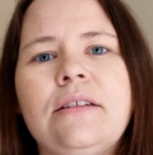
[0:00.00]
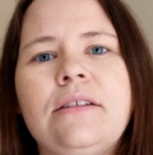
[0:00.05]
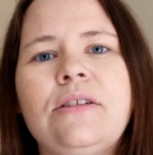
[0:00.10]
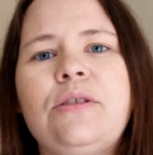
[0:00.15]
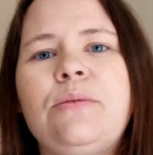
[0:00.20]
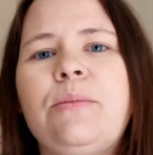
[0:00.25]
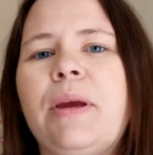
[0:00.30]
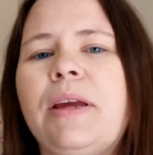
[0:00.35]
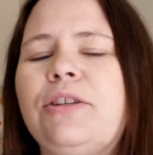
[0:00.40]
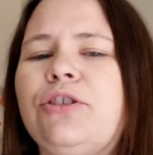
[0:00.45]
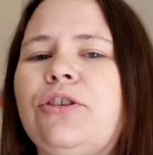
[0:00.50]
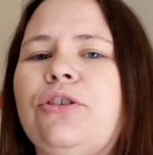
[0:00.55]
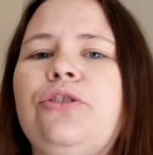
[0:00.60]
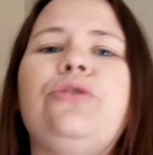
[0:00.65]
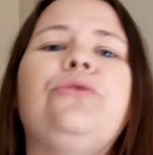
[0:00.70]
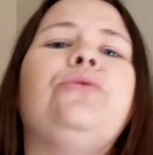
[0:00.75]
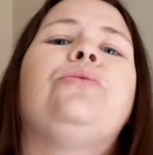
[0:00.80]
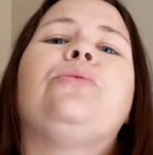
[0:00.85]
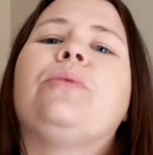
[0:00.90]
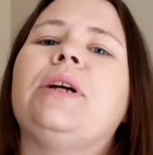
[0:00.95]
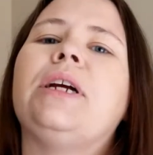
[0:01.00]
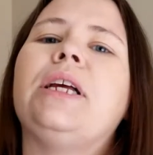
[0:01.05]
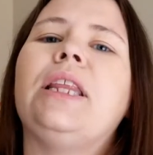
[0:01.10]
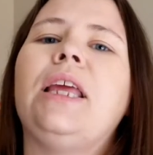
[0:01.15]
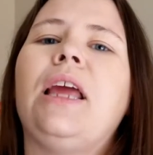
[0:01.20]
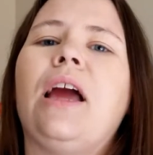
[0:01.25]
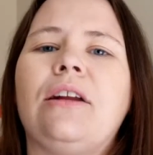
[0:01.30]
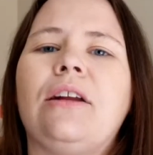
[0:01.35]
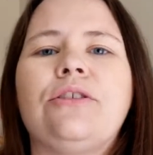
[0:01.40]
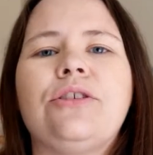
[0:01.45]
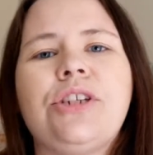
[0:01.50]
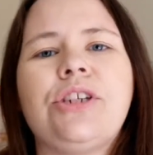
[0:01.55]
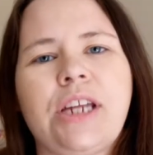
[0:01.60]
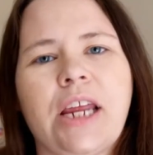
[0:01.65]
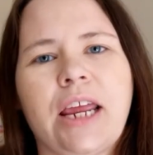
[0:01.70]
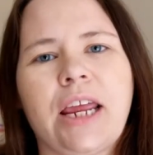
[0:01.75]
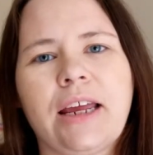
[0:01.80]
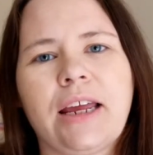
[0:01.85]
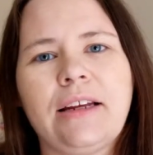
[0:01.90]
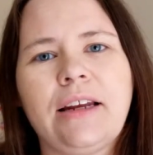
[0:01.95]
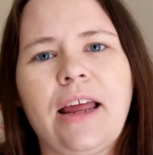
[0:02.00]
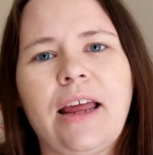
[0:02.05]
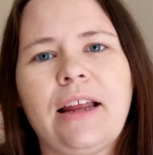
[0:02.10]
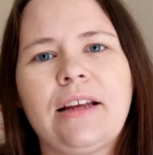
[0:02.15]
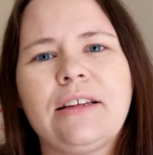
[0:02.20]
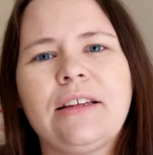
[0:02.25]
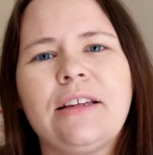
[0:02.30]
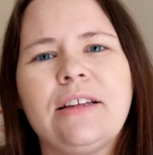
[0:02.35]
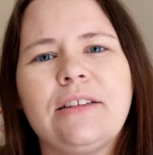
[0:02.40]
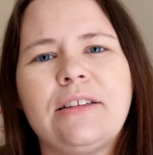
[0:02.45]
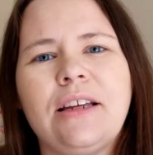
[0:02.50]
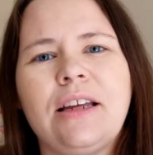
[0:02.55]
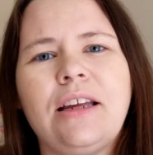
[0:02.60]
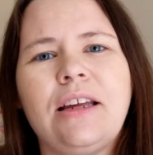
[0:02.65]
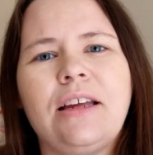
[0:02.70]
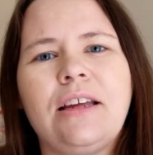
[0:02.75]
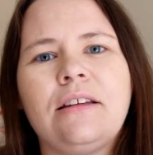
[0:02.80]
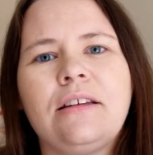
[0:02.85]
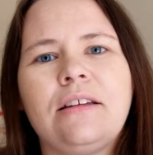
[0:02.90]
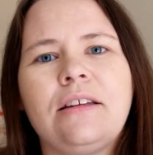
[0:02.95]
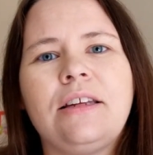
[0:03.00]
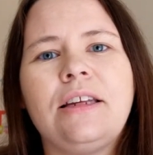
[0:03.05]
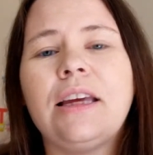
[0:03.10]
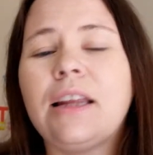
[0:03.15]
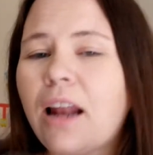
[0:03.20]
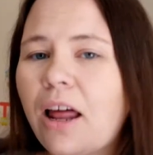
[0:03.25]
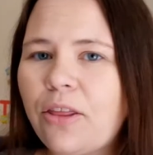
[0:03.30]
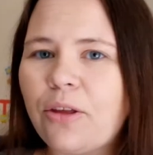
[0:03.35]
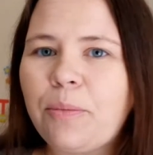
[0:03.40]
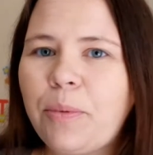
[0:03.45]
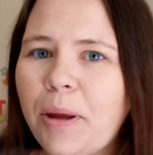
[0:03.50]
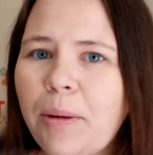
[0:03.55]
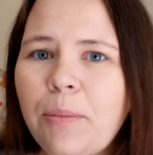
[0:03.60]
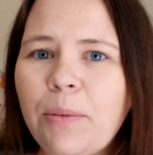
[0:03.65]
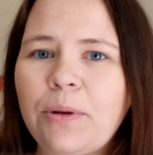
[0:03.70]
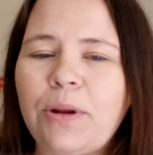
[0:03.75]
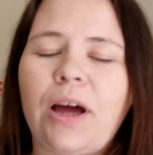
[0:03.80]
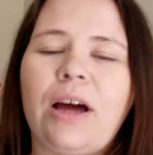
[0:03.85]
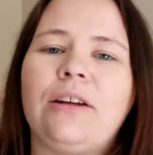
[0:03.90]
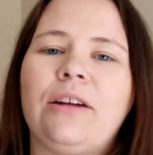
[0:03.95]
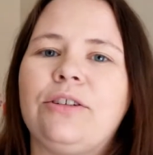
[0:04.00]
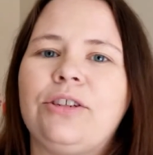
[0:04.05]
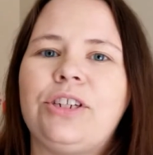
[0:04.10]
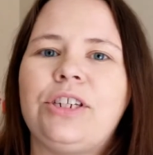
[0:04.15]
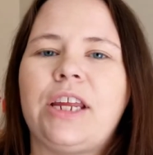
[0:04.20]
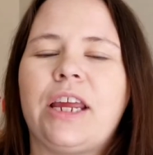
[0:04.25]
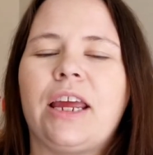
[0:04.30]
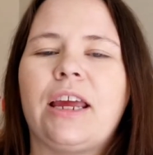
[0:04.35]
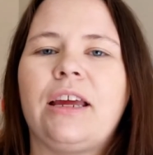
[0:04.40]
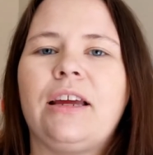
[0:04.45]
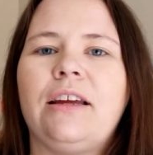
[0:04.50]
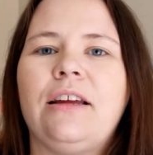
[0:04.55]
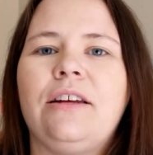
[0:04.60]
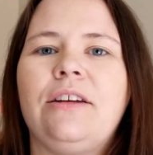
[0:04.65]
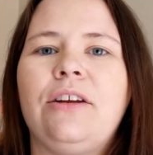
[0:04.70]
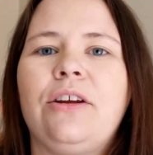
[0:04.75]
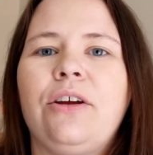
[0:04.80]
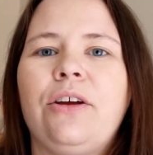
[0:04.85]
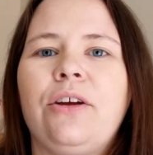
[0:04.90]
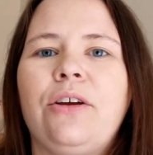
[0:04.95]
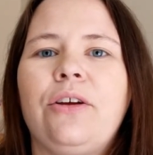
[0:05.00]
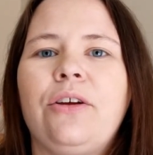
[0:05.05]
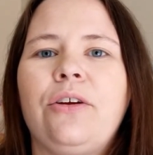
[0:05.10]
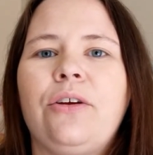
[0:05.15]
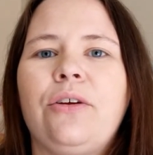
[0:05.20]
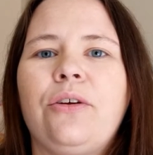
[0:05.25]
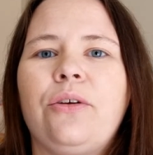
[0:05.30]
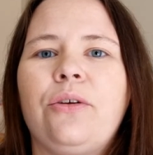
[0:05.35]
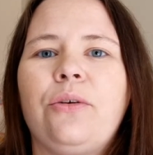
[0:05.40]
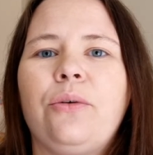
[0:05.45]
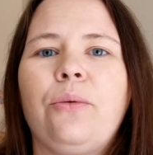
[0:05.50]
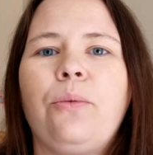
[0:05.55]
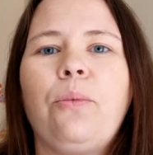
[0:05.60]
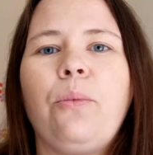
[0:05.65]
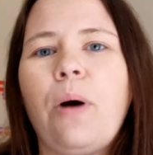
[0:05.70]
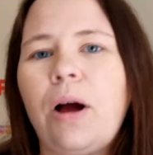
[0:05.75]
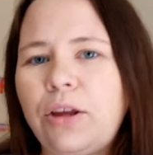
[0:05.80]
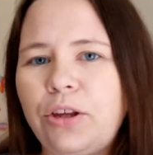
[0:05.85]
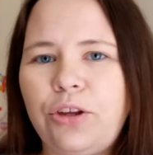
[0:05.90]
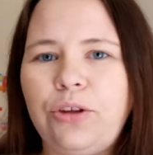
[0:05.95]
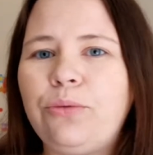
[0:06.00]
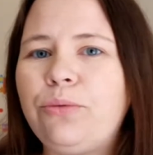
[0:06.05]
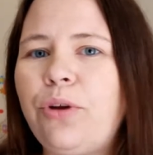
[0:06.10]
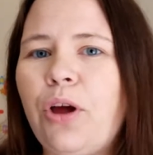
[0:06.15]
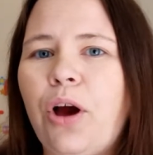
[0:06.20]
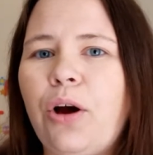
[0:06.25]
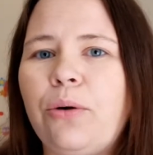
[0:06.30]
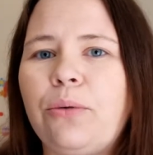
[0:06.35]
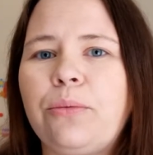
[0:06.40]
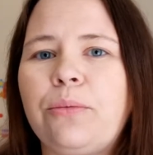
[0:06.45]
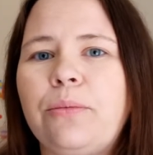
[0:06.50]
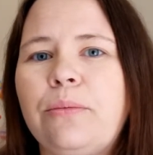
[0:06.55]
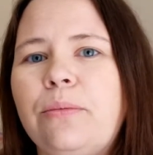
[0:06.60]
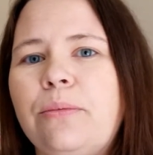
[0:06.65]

to make sure you really understand and can get other people to understand what you know.